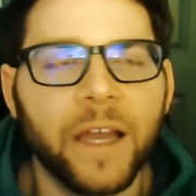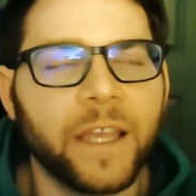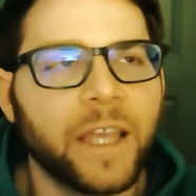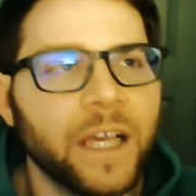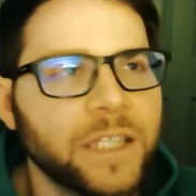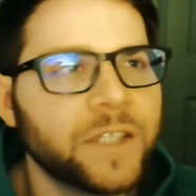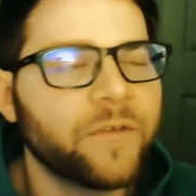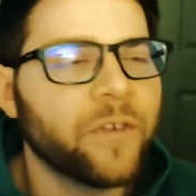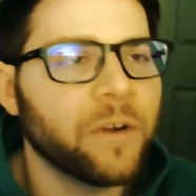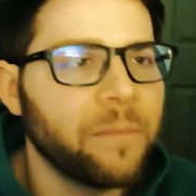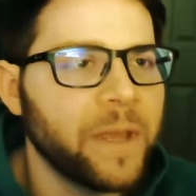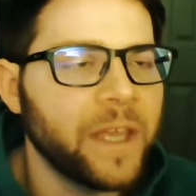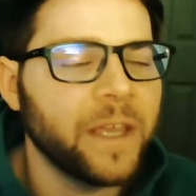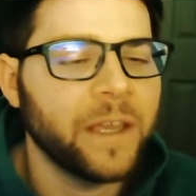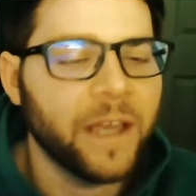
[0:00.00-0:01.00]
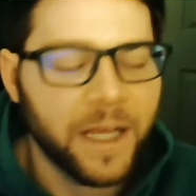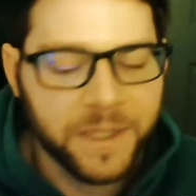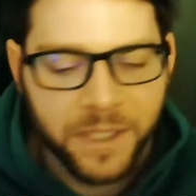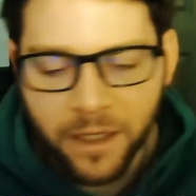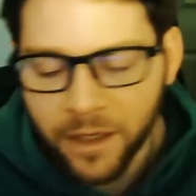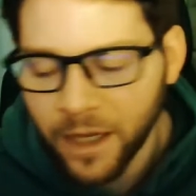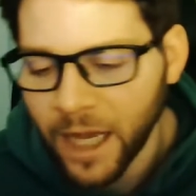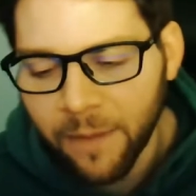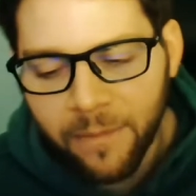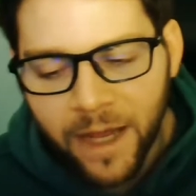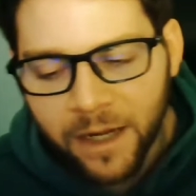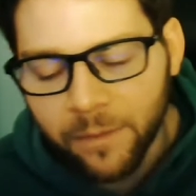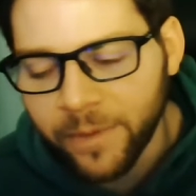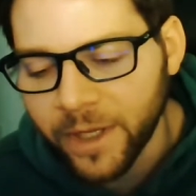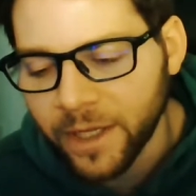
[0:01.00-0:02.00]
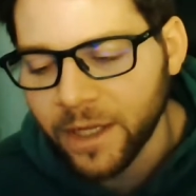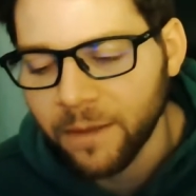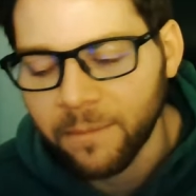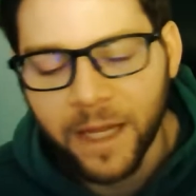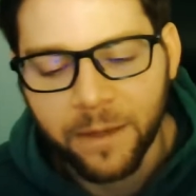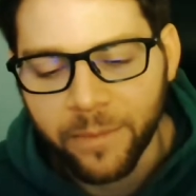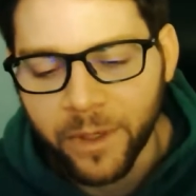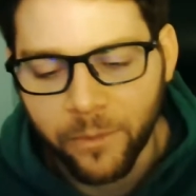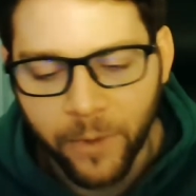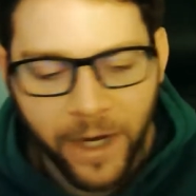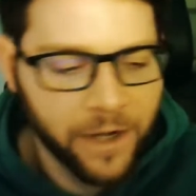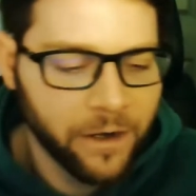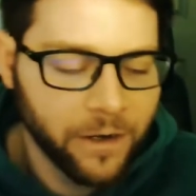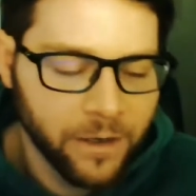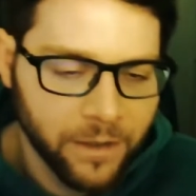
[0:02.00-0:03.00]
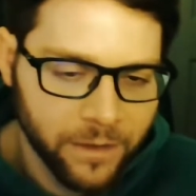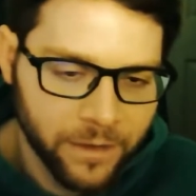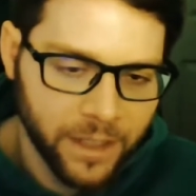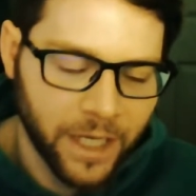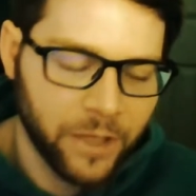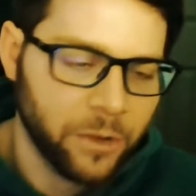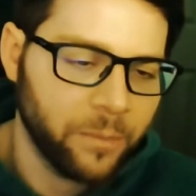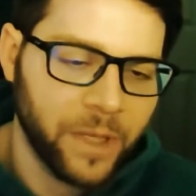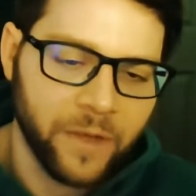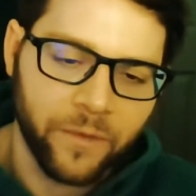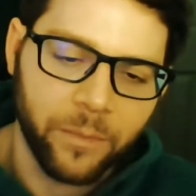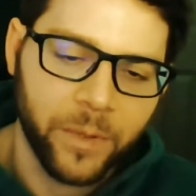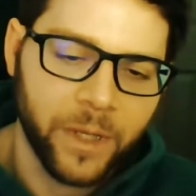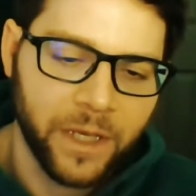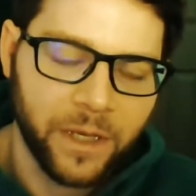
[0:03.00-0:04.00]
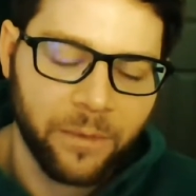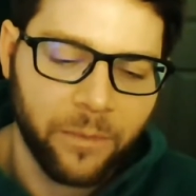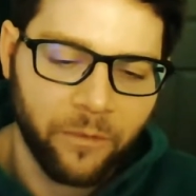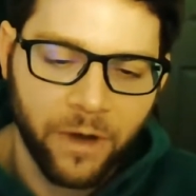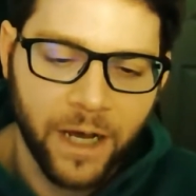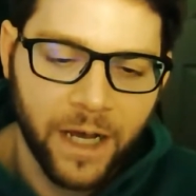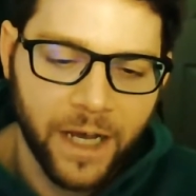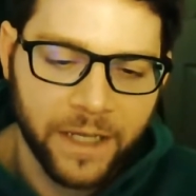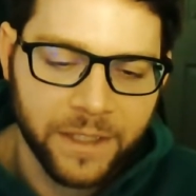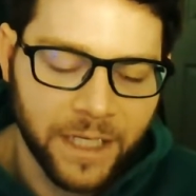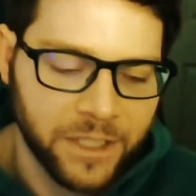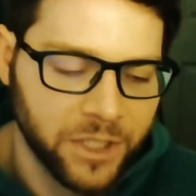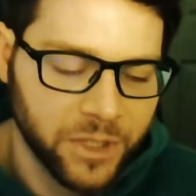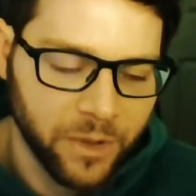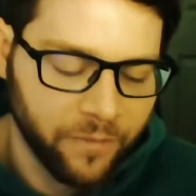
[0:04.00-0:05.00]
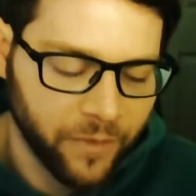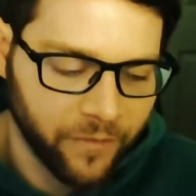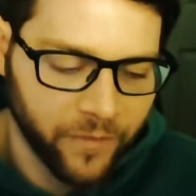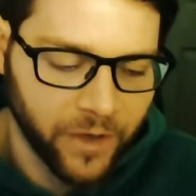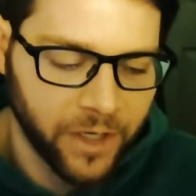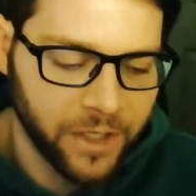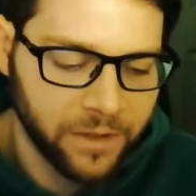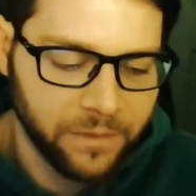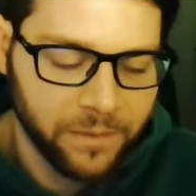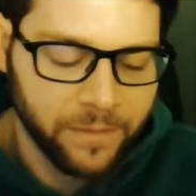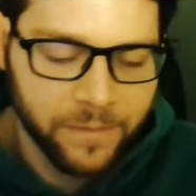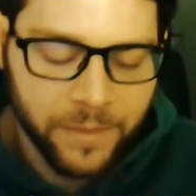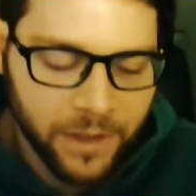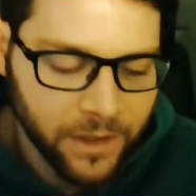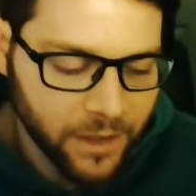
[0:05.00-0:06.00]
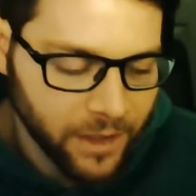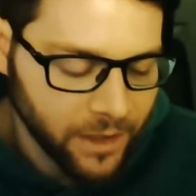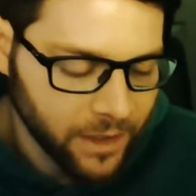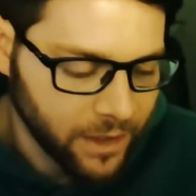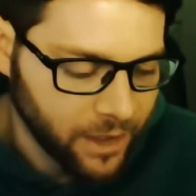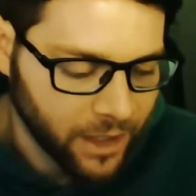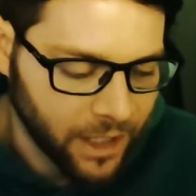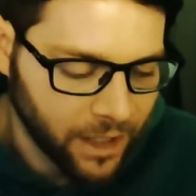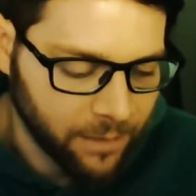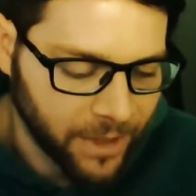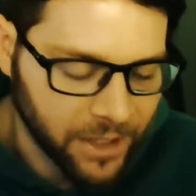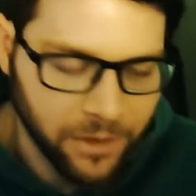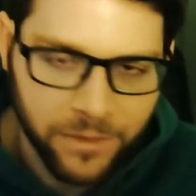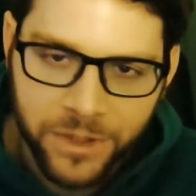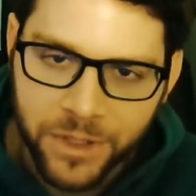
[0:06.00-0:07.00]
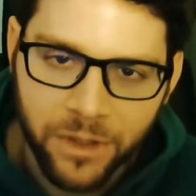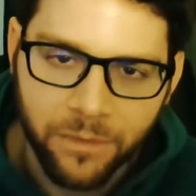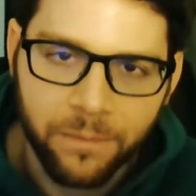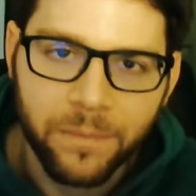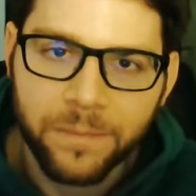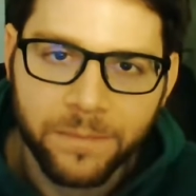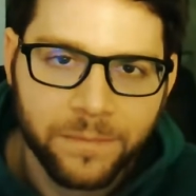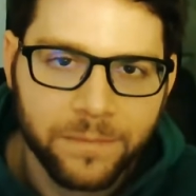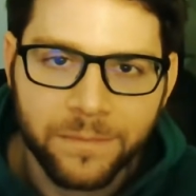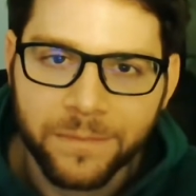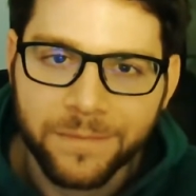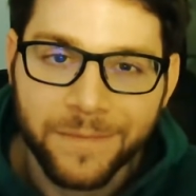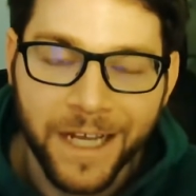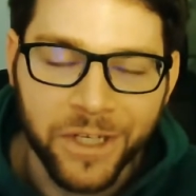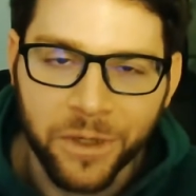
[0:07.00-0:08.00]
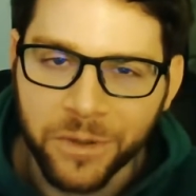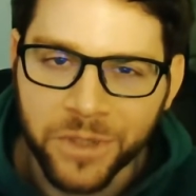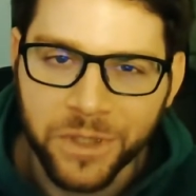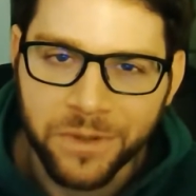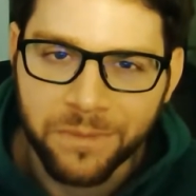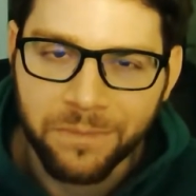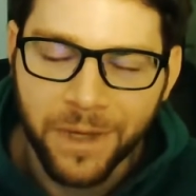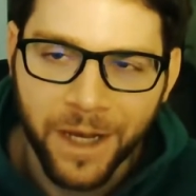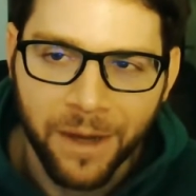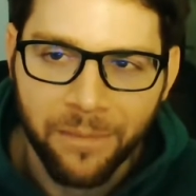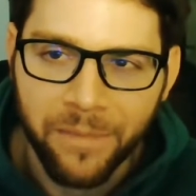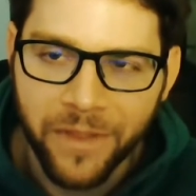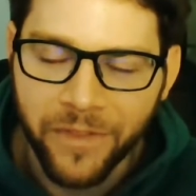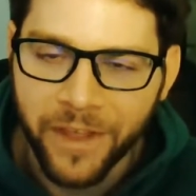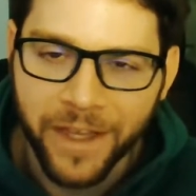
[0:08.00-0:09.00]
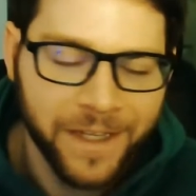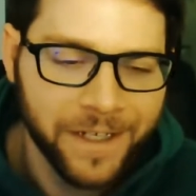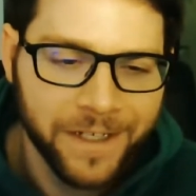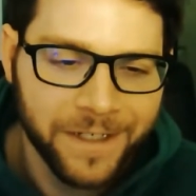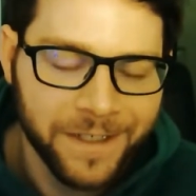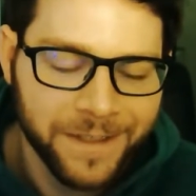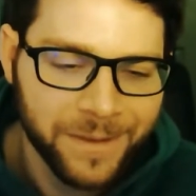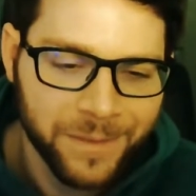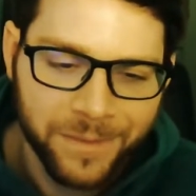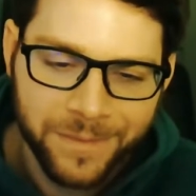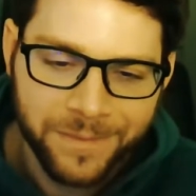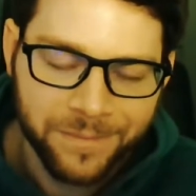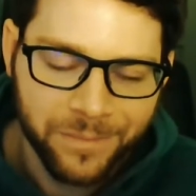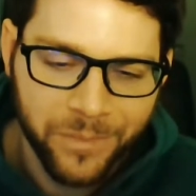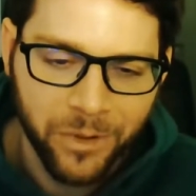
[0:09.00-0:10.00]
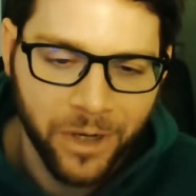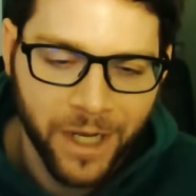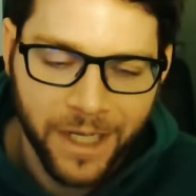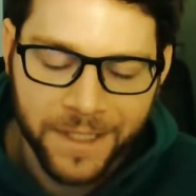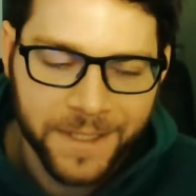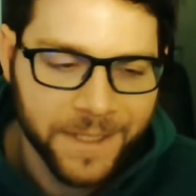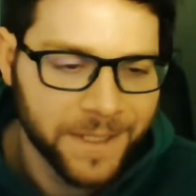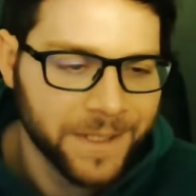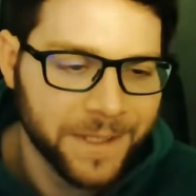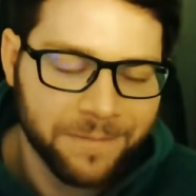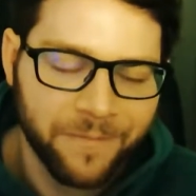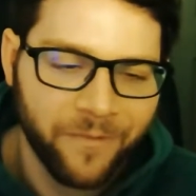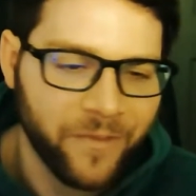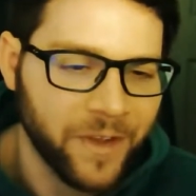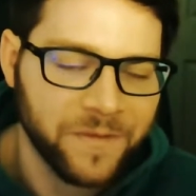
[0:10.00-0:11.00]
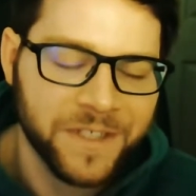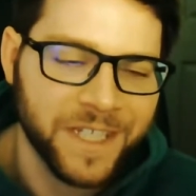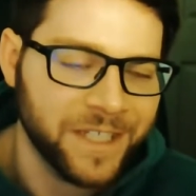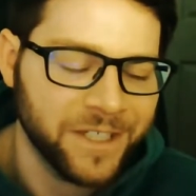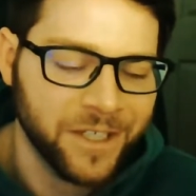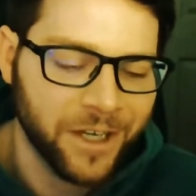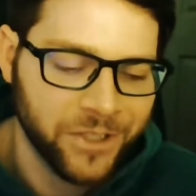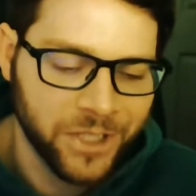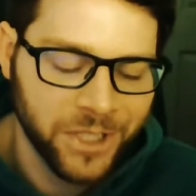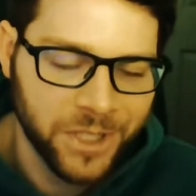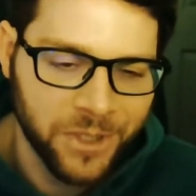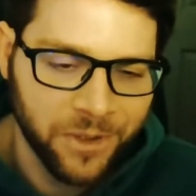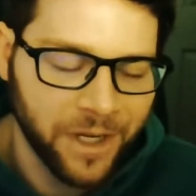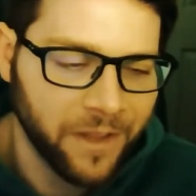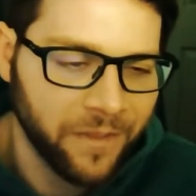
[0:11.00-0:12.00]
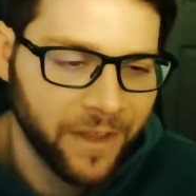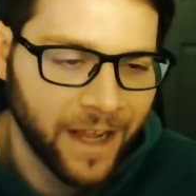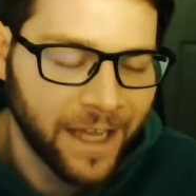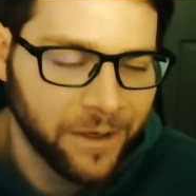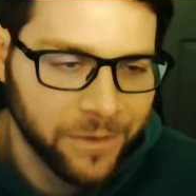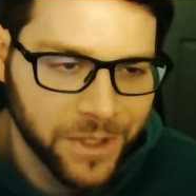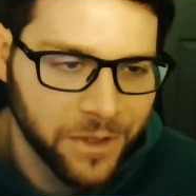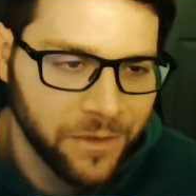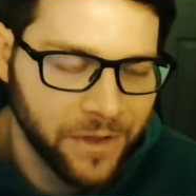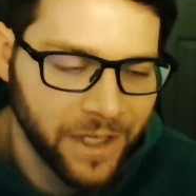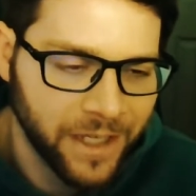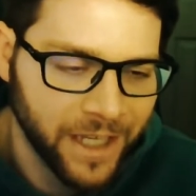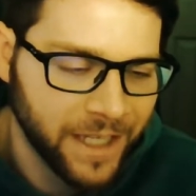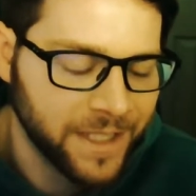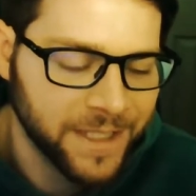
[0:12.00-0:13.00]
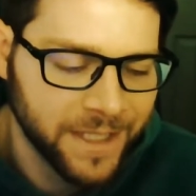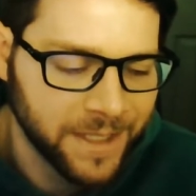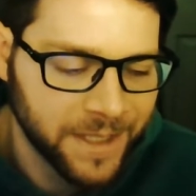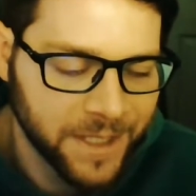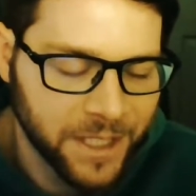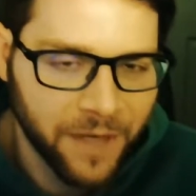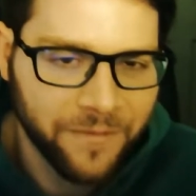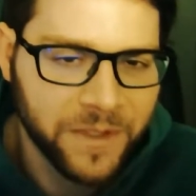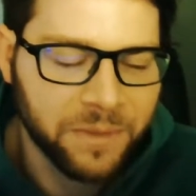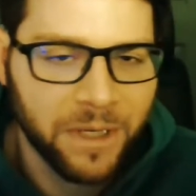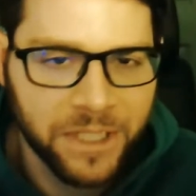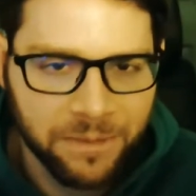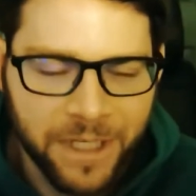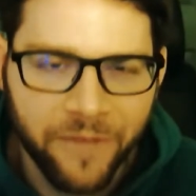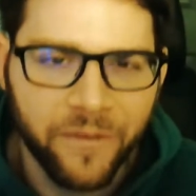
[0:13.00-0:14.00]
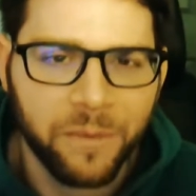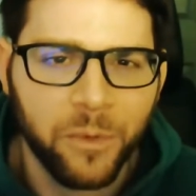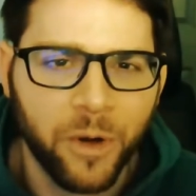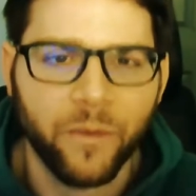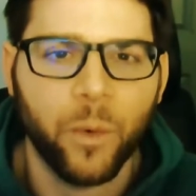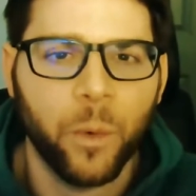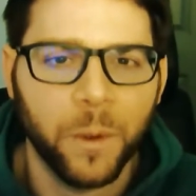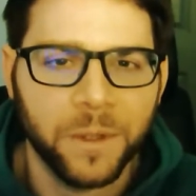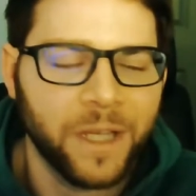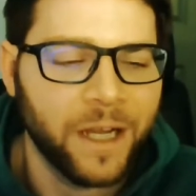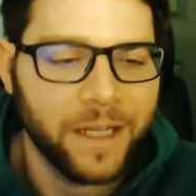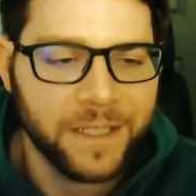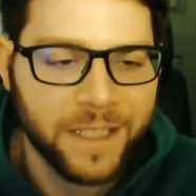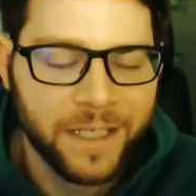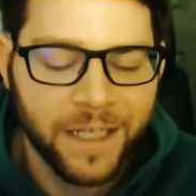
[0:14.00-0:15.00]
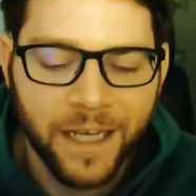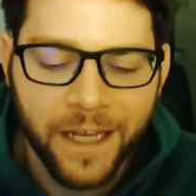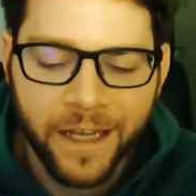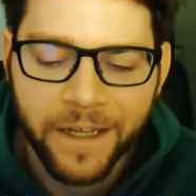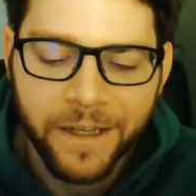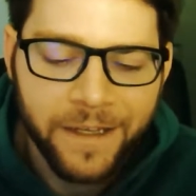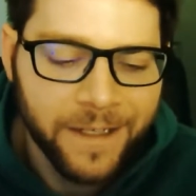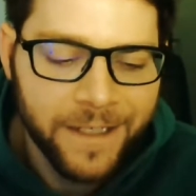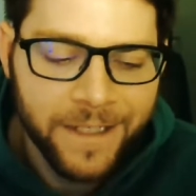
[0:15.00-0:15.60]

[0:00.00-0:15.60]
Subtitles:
guess for me, I'm not a big raider. I don't PvP a lot. I just do it for fun. I don't do Mythic plus 15 dungeons or anything. I don't do the instance stuff as much. I'm definitely more of a world content guy.